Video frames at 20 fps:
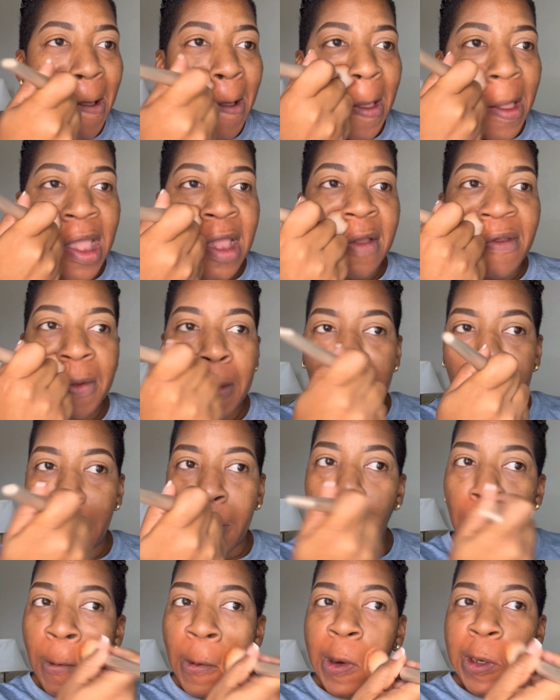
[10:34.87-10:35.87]
If
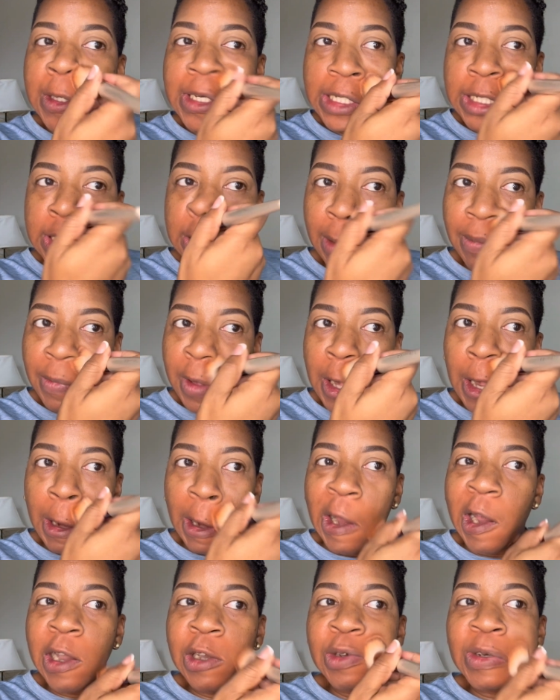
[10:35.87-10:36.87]
orange is something you're
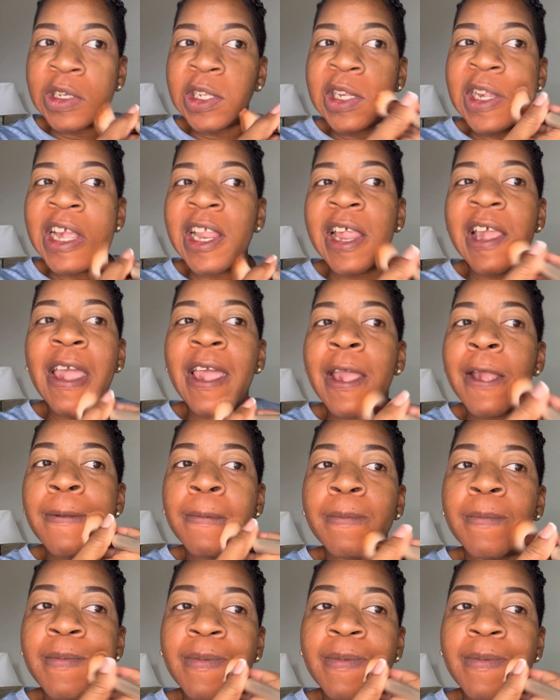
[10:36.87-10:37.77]
interested in,